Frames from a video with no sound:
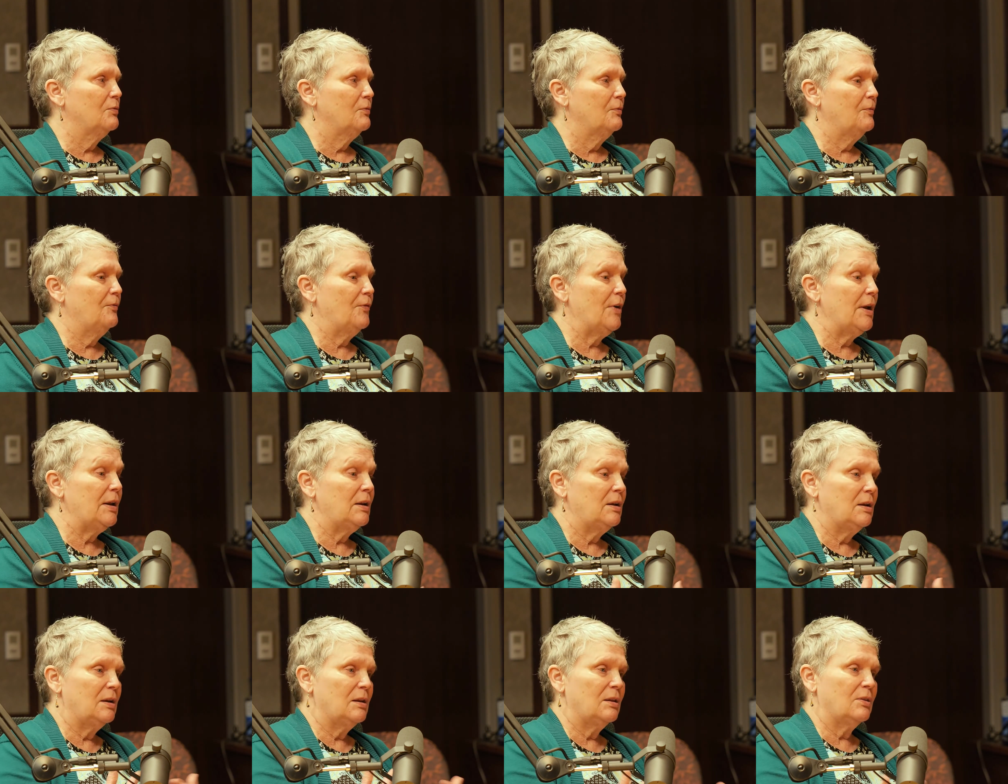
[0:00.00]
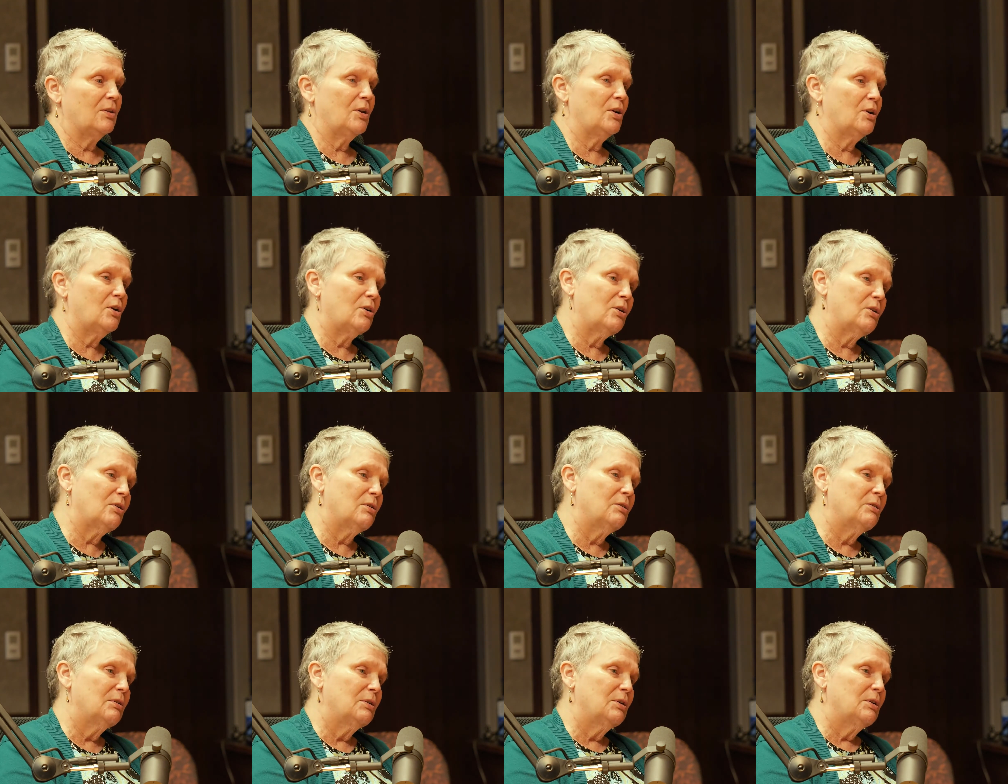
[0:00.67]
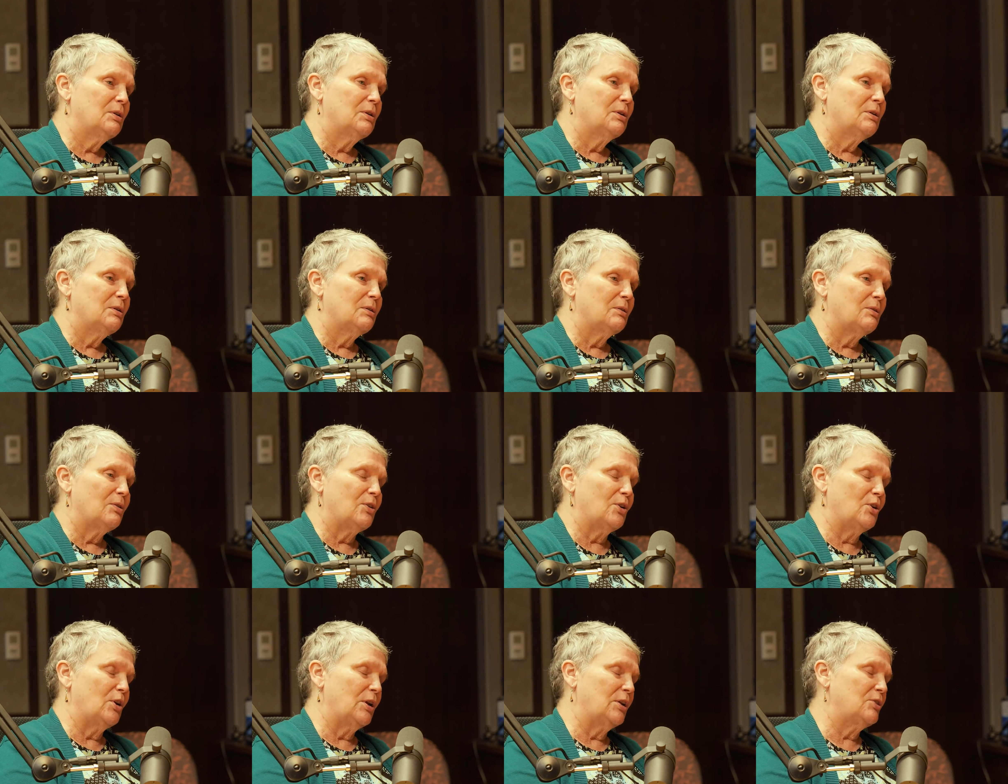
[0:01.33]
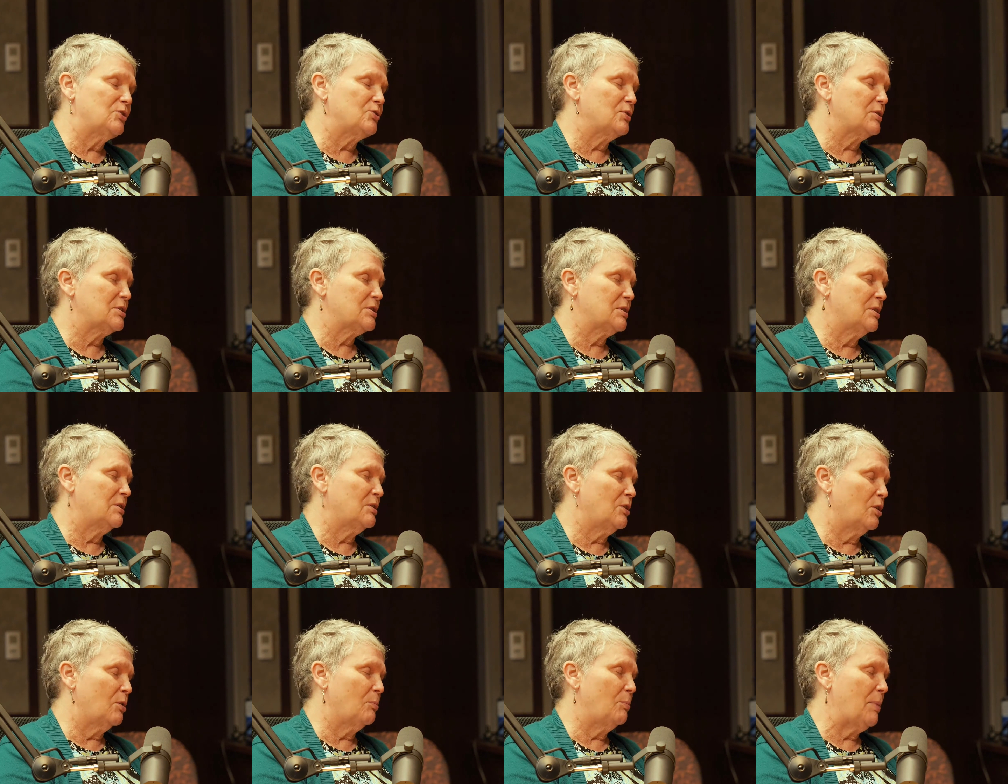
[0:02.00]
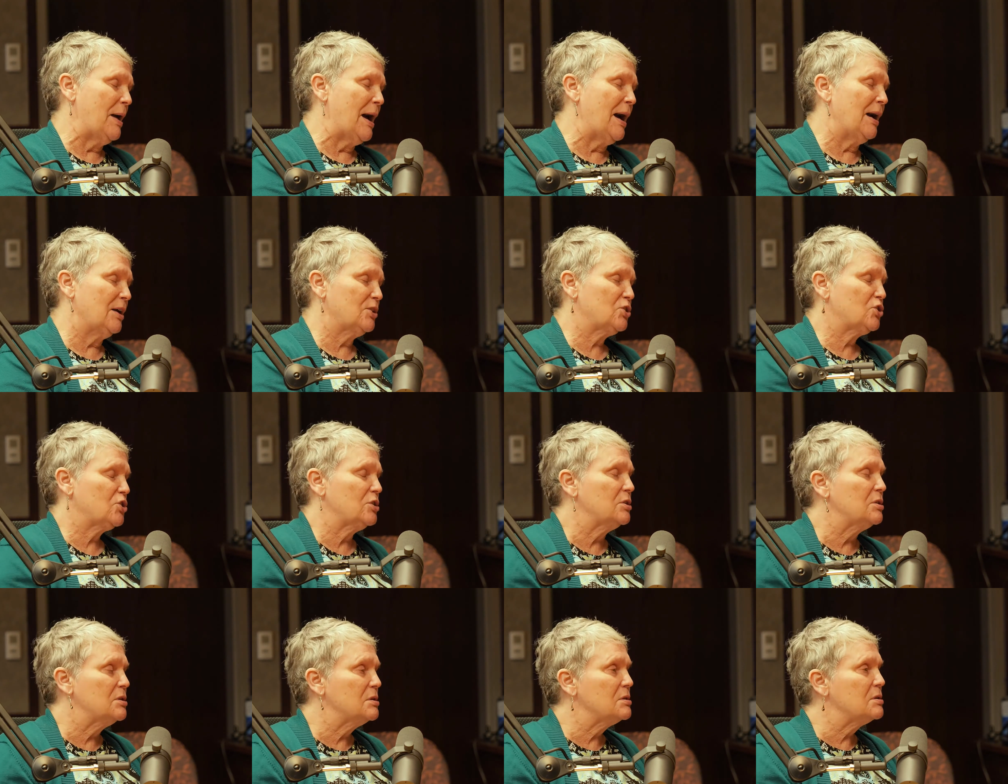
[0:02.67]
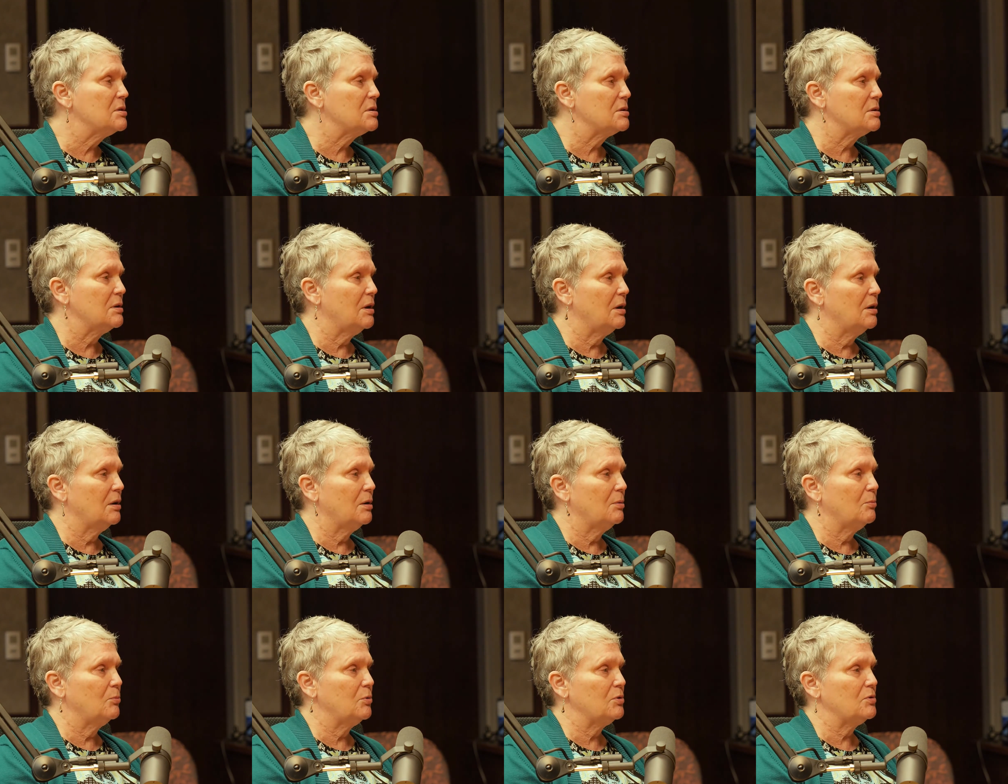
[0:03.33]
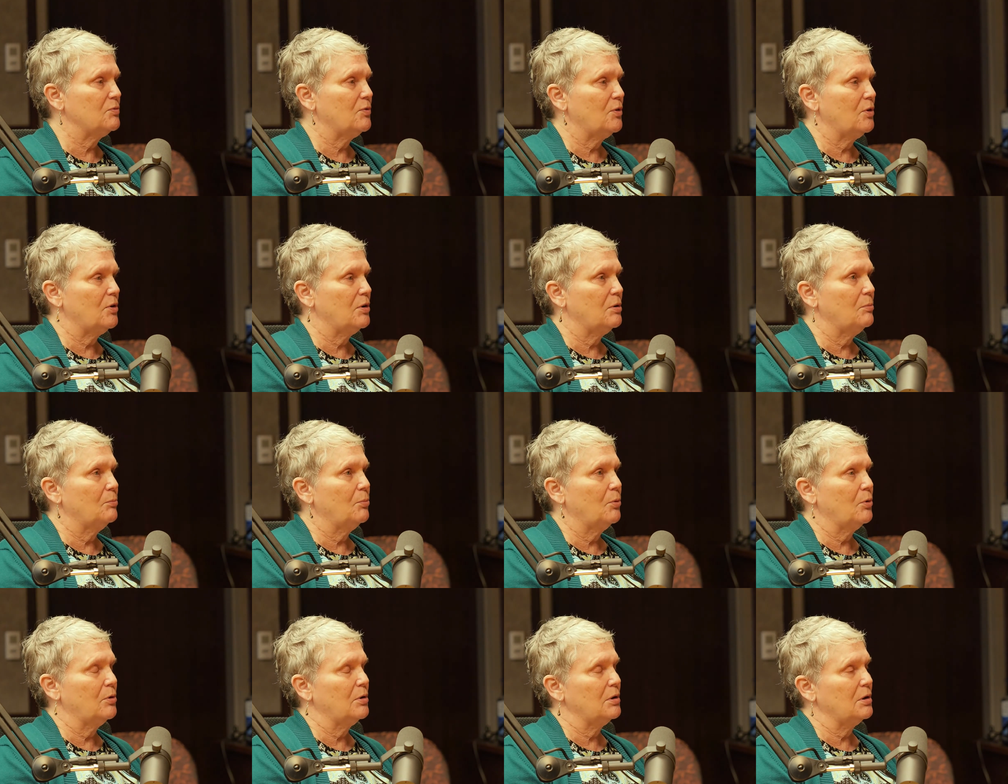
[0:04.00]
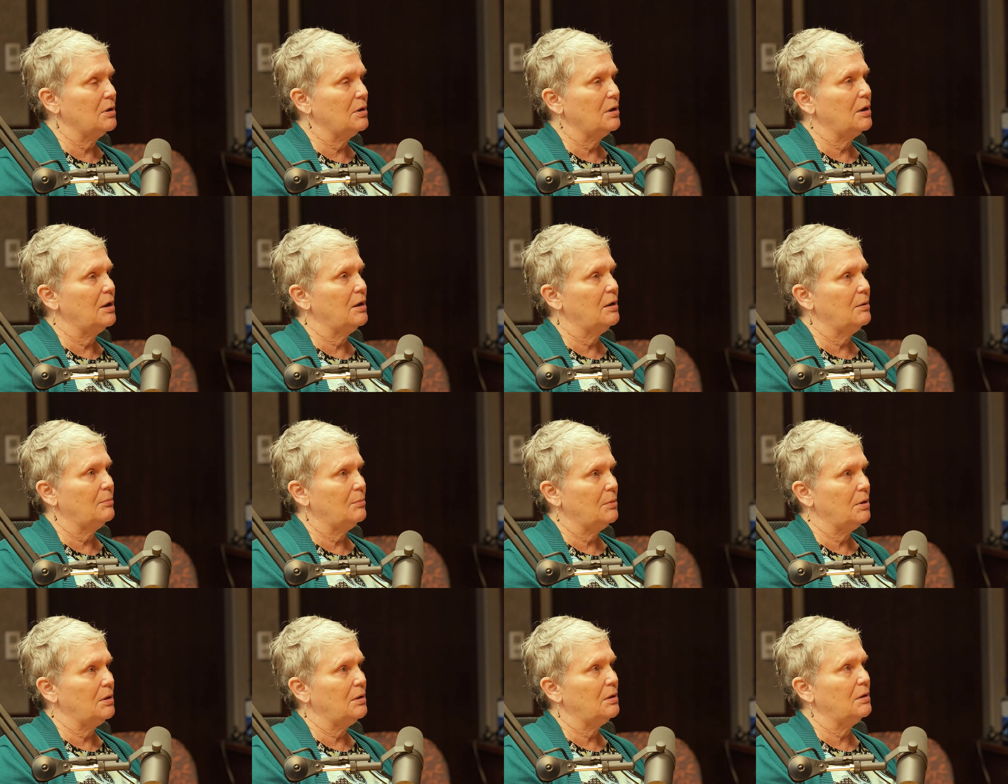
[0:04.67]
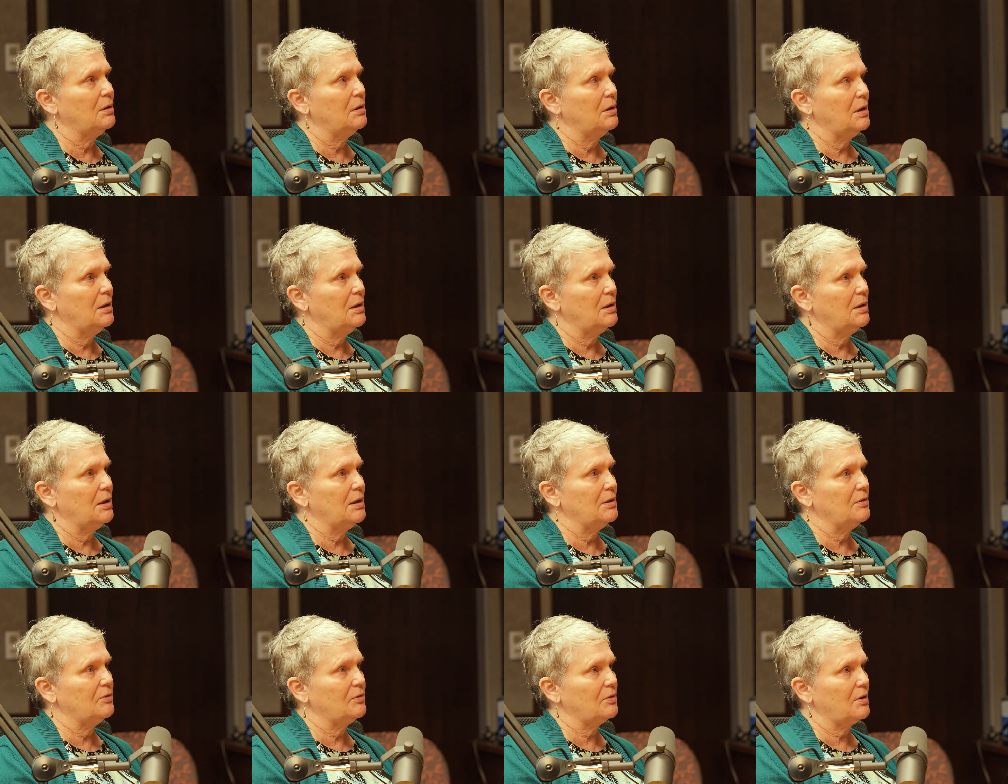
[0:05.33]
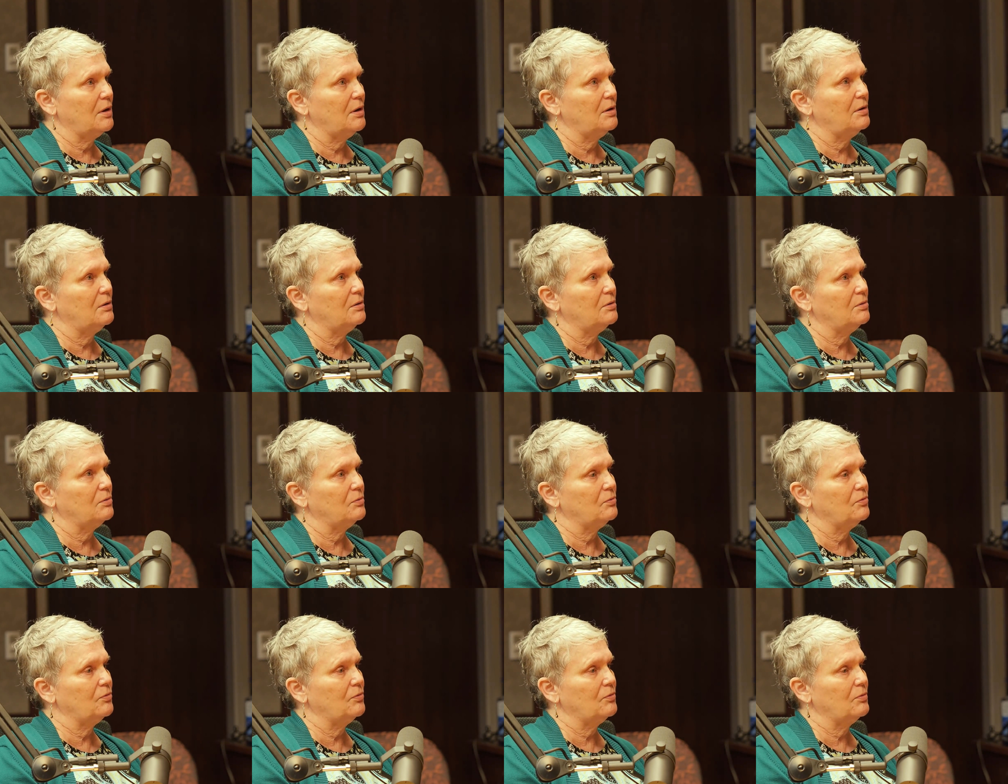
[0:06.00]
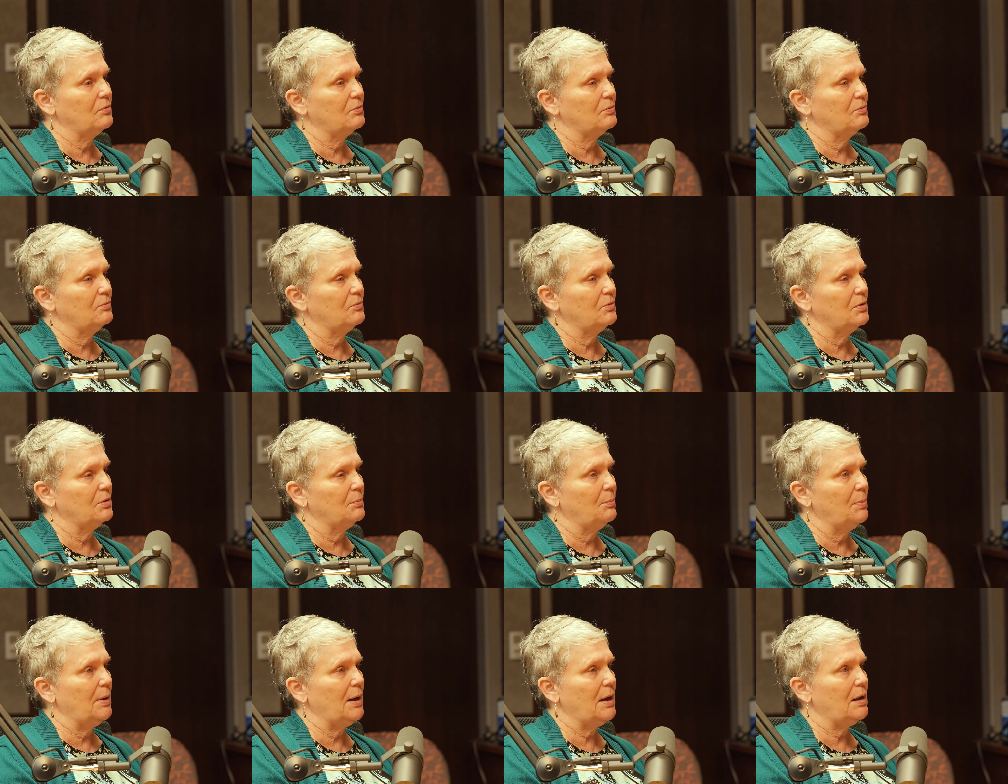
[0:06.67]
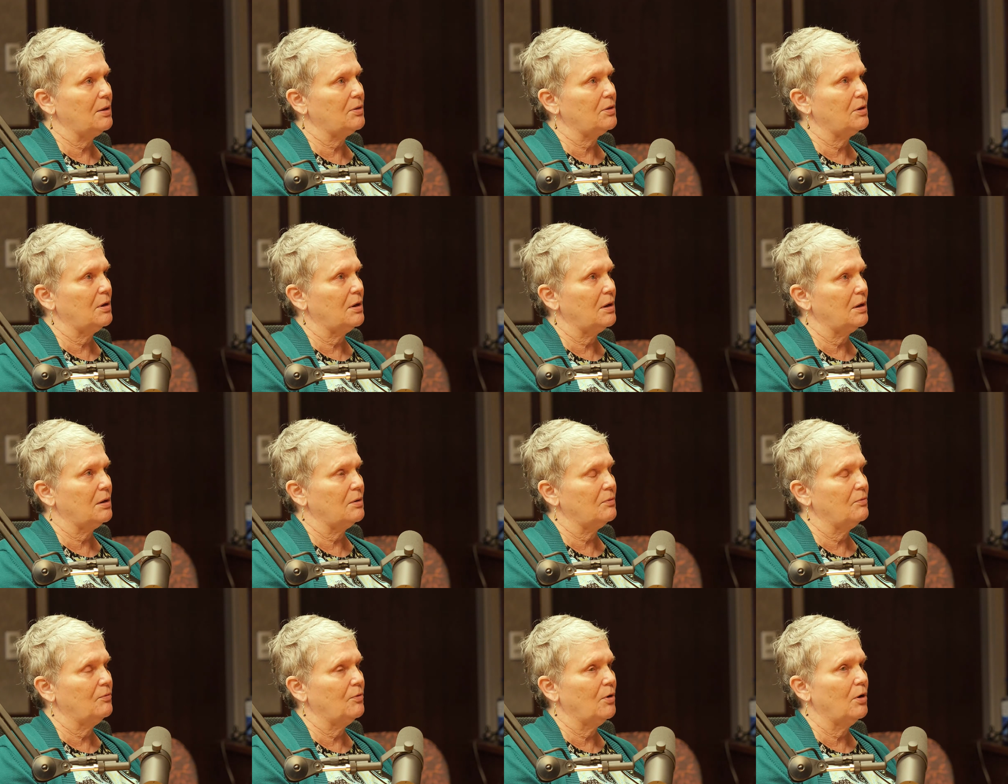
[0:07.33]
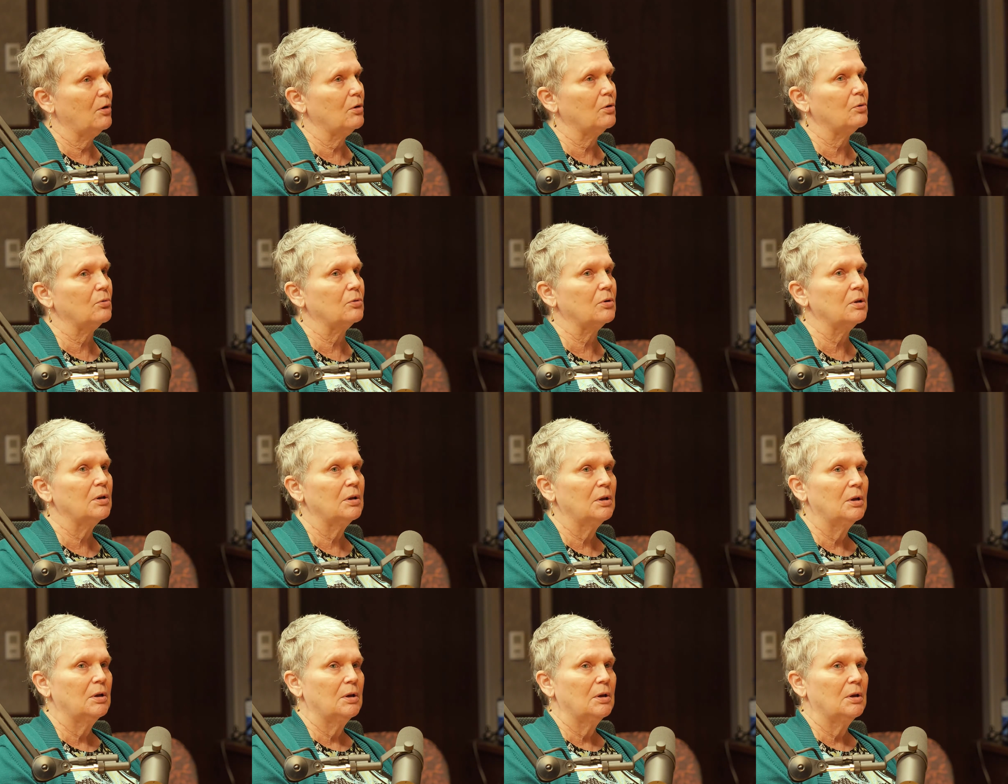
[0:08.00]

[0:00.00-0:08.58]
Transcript: finding their interests and their passions was very important to him, and that's kind of the path that I followed.